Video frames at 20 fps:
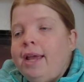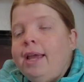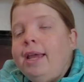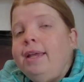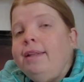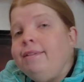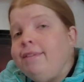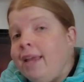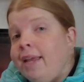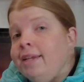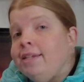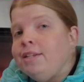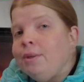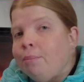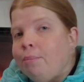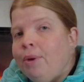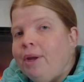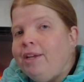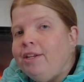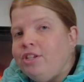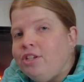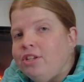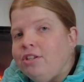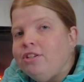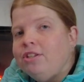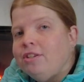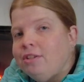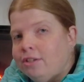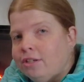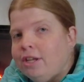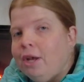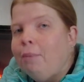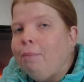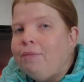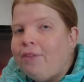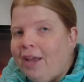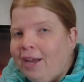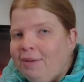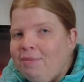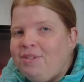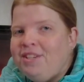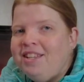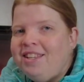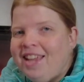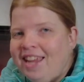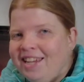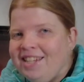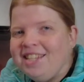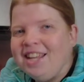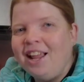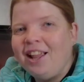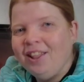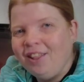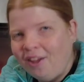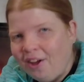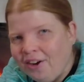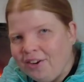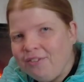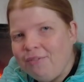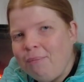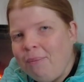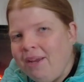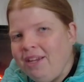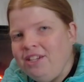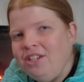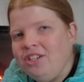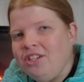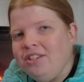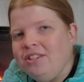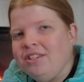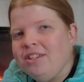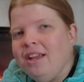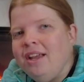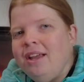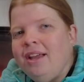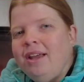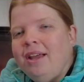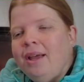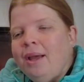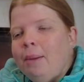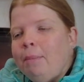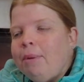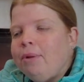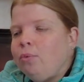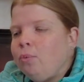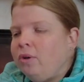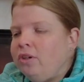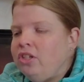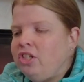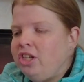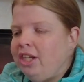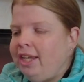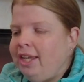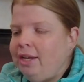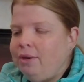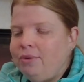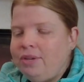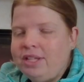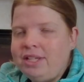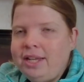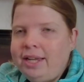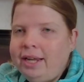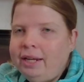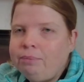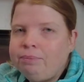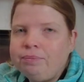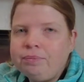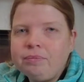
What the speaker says: It takes some patience. Sometimes it takes a lot of patience. But once your gear is here,